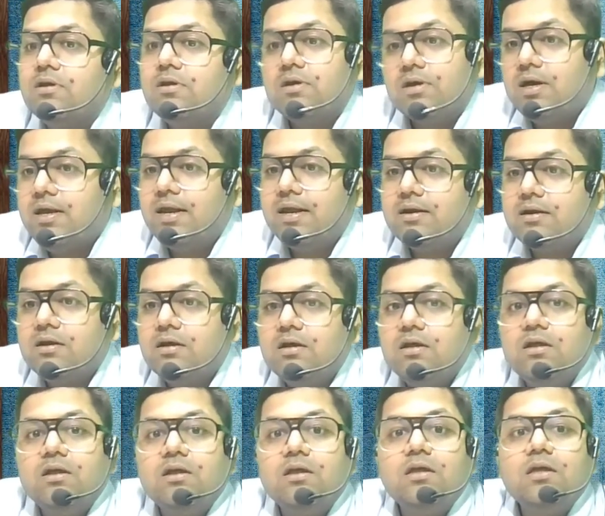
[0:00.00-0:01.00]
Correct?
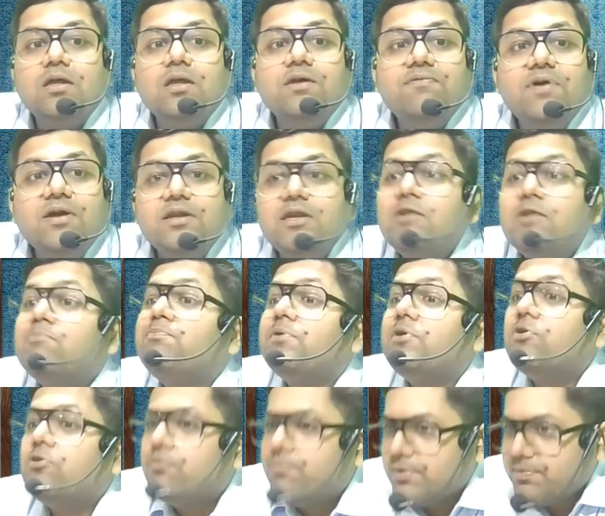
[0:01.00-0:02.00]
Even in
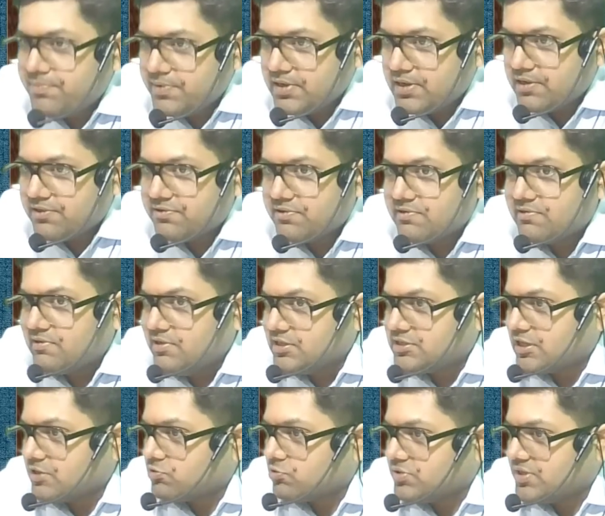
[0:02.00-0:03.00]
POPP cases,
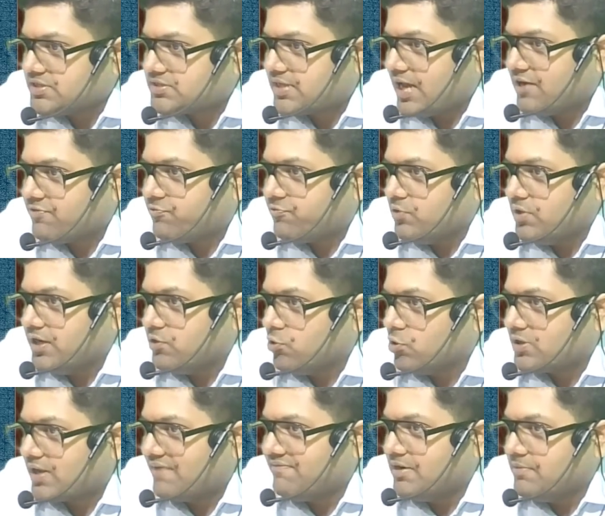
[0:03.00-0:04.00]
listen to this carefully.
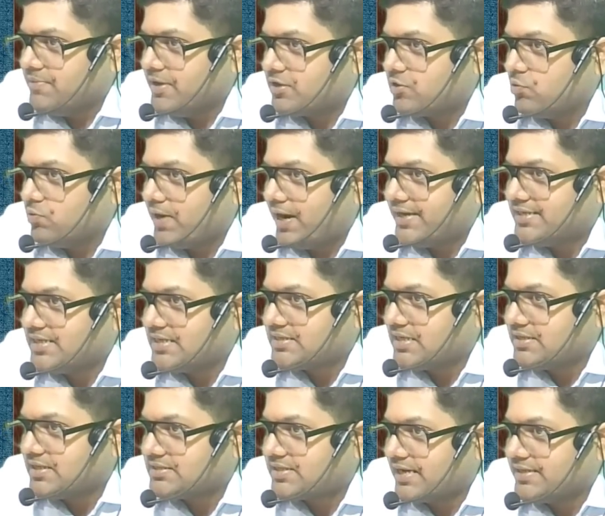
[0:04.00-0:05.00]
Note I will make you write, just
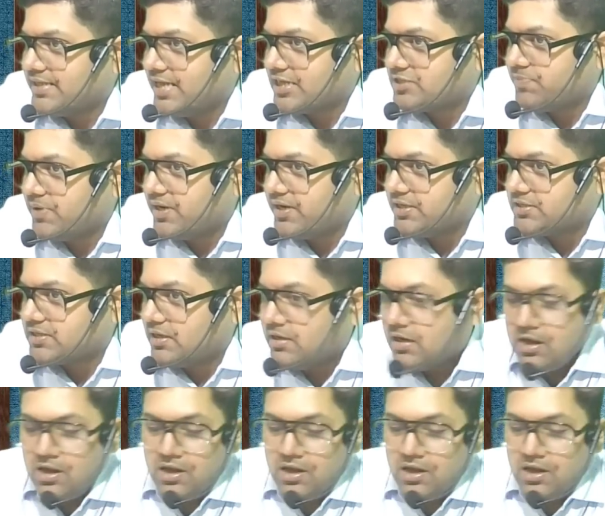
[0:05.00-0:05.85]
understand the explanation.